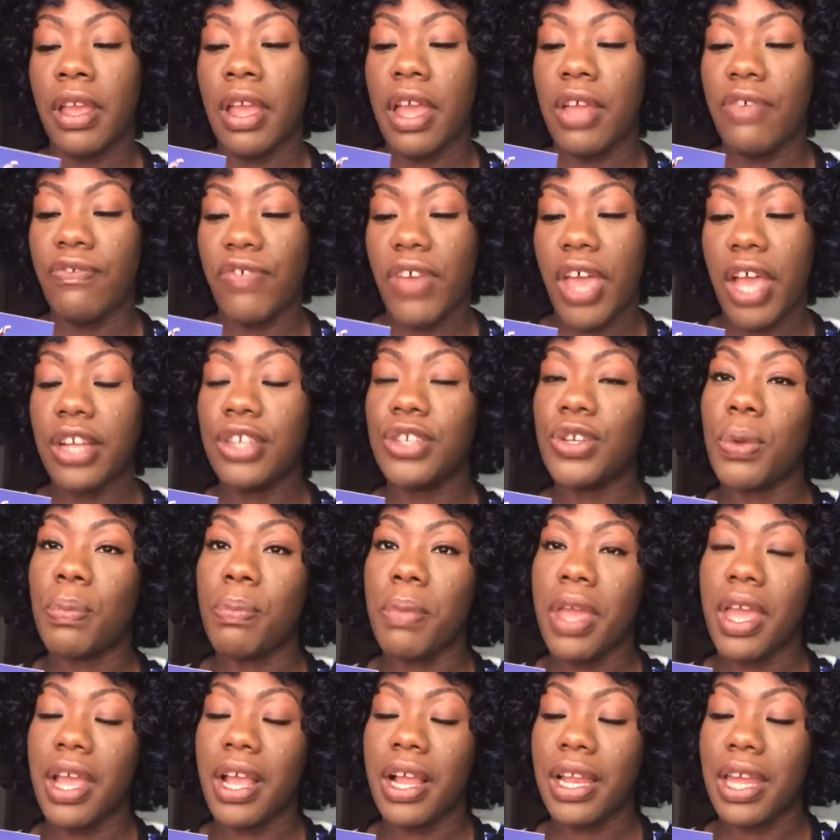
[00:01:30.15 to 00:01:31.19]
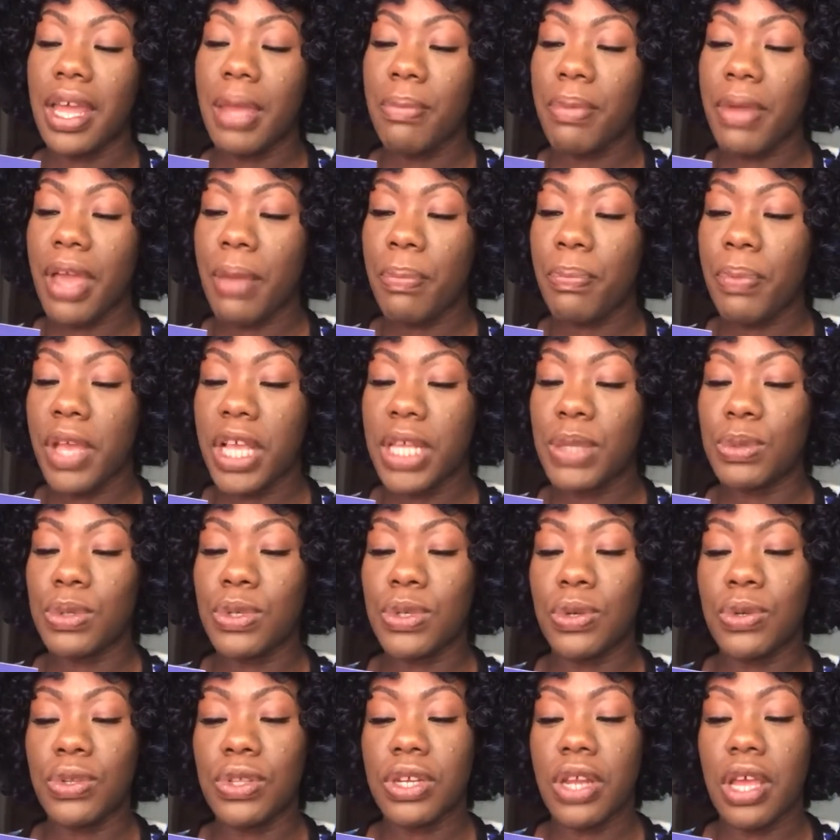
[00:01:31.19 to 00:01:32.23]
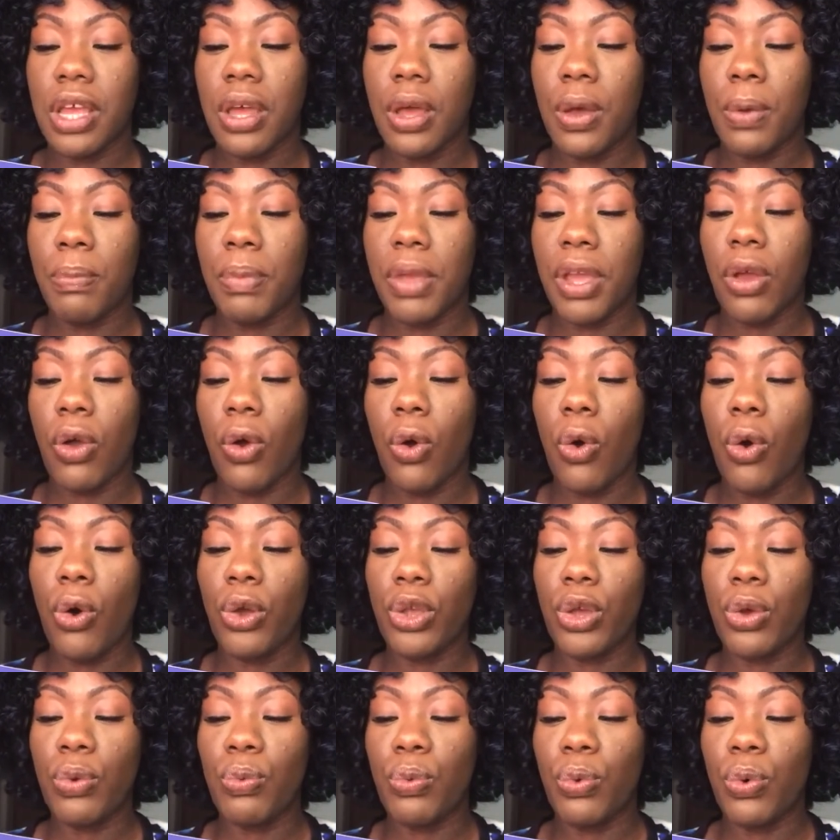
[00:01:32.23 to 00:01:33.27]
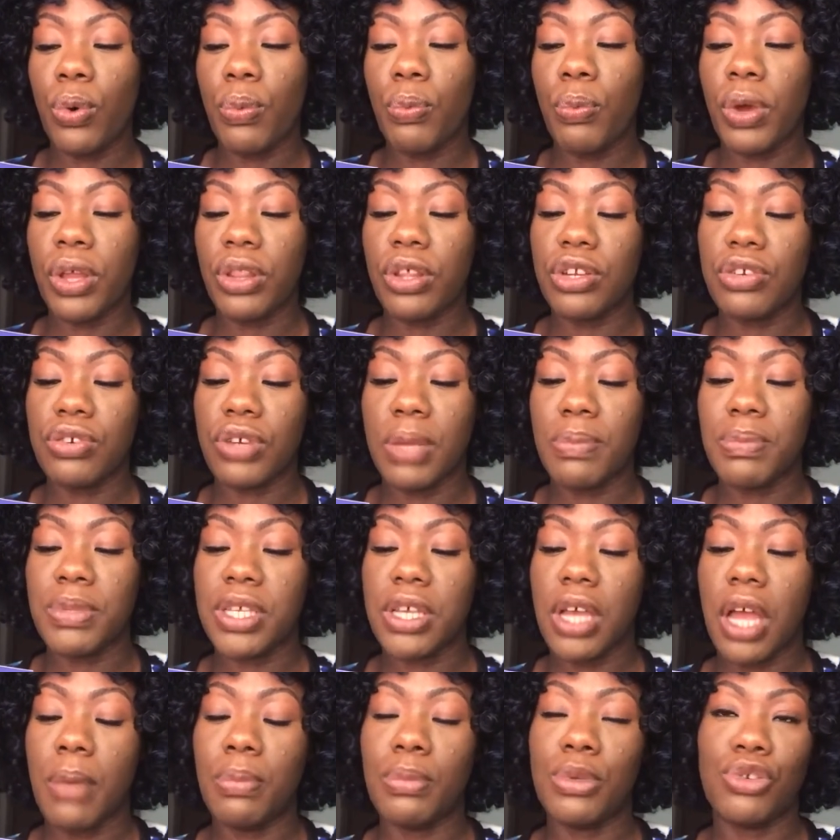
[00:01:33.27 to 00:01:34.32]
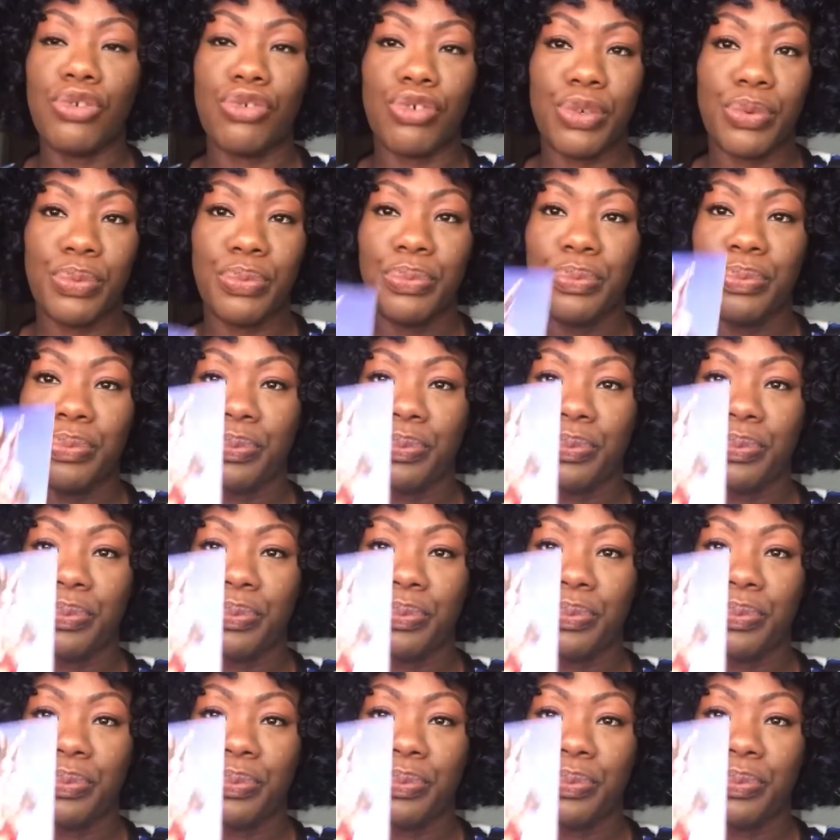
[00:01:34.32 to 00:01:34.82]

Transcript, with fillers: In fact, your May Glam Bag picks were chosen to help make all your warm weather dreams come true.